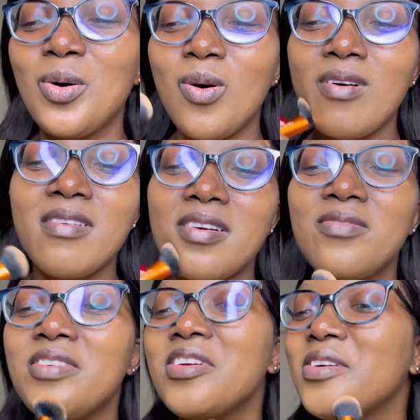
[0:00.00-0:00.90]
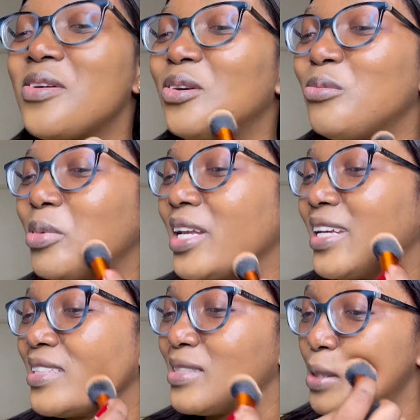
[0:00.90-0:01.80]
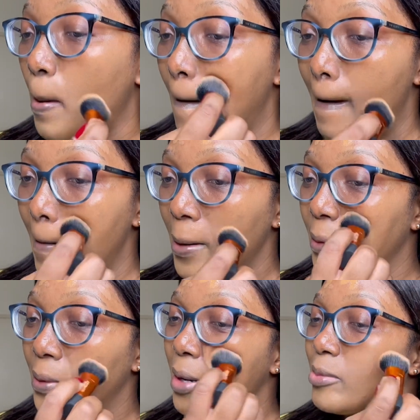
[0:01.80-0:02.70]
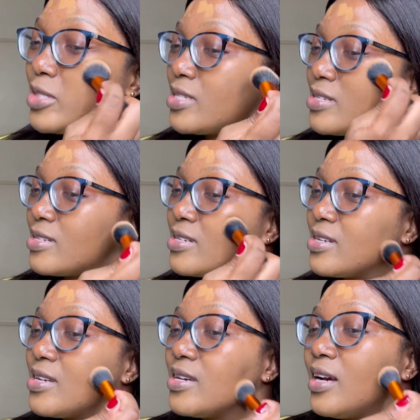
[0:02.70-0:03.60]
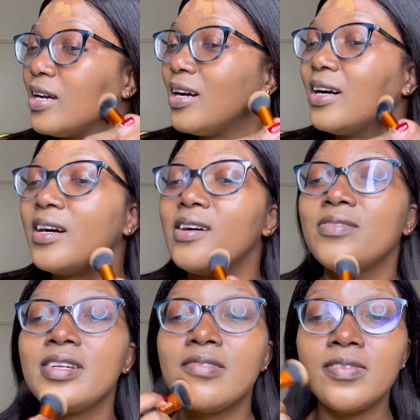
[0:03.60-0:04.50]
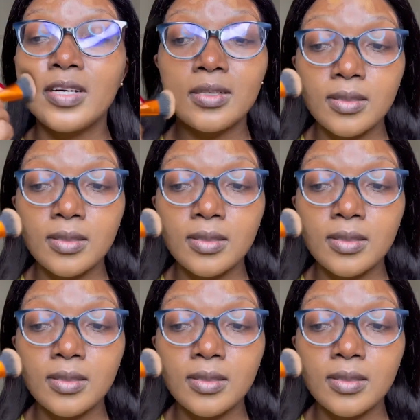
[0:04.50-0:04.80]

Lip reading: or a very cold place. I don't know, I've never